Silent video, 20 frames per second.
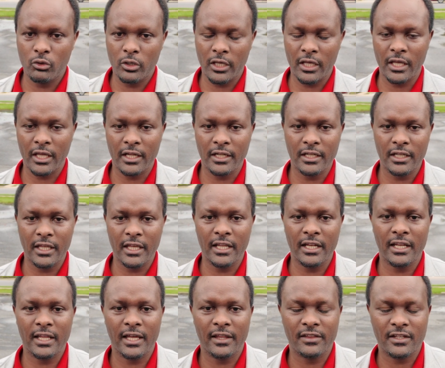had
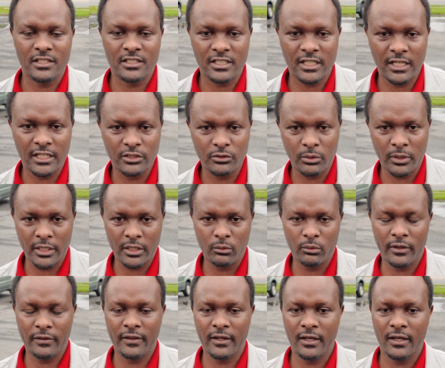any other child you had,
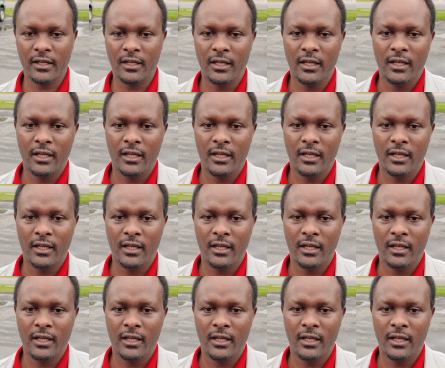whether